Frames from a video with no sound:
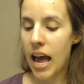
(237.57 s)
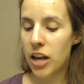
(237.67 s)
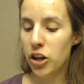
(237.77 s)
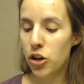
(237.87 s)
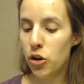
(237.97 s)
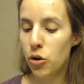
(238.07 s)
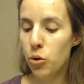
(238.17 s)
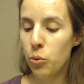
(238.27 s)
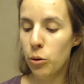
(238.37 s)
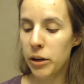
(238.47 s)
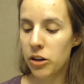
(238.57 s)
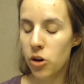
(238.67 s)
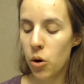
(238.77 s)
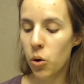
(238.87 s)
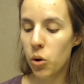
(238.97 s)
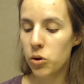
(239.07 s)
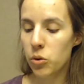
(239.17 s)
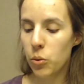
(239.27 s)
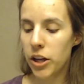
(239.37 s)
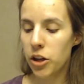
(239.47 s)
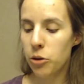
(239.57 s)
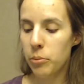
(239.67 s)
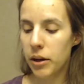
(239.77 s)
and you will be told what you